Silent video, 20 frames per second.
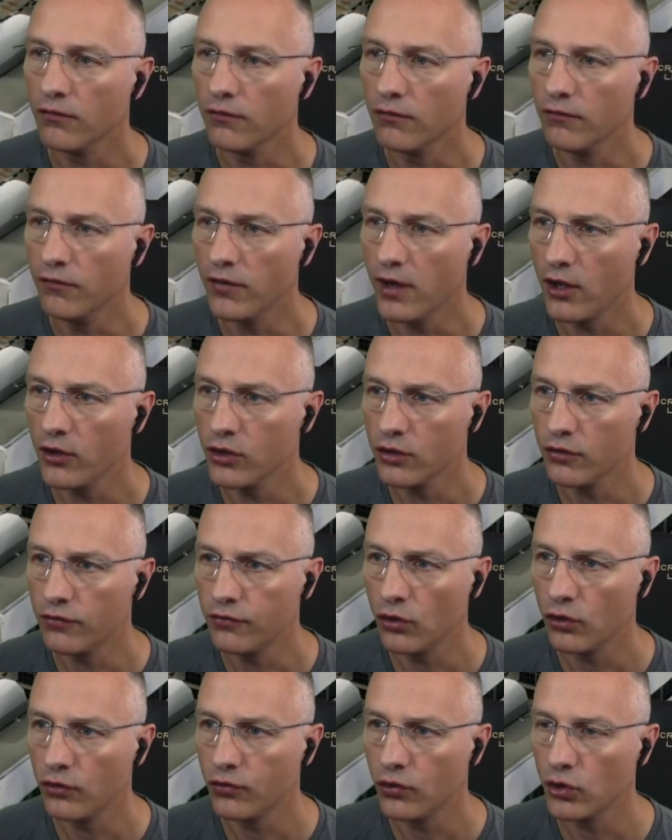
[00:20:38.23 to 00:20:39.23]
Value
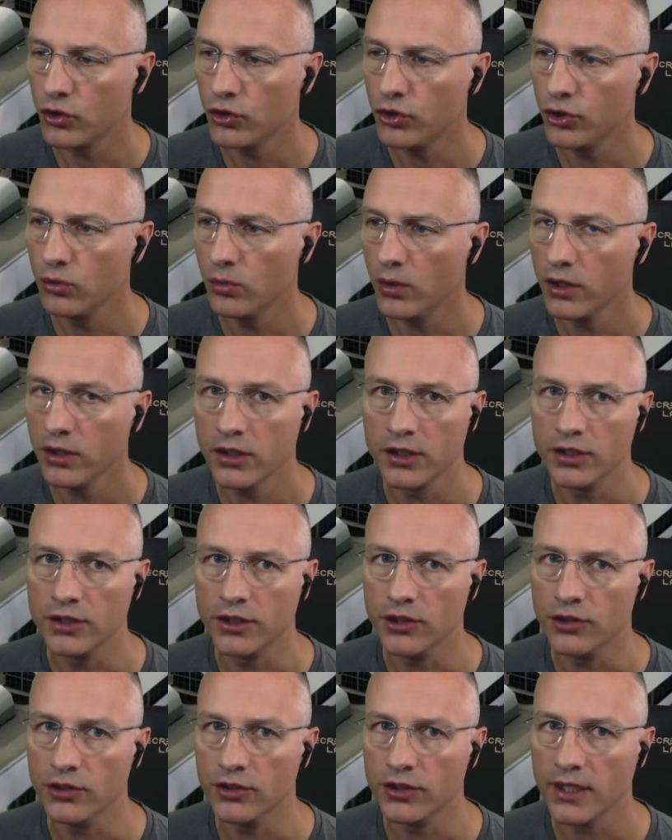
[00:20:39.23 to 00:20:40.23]
4421,
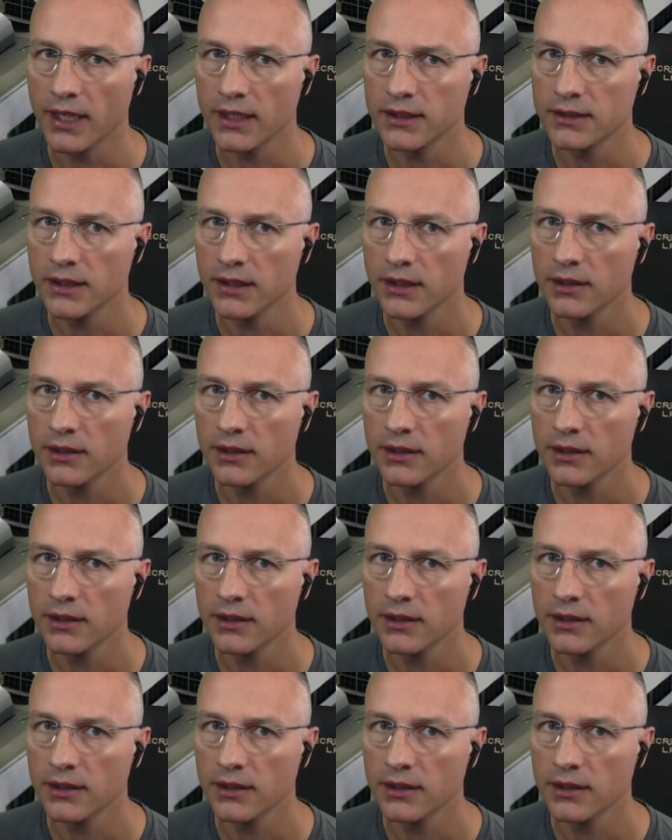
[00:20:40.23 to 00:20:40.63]
continue taxi.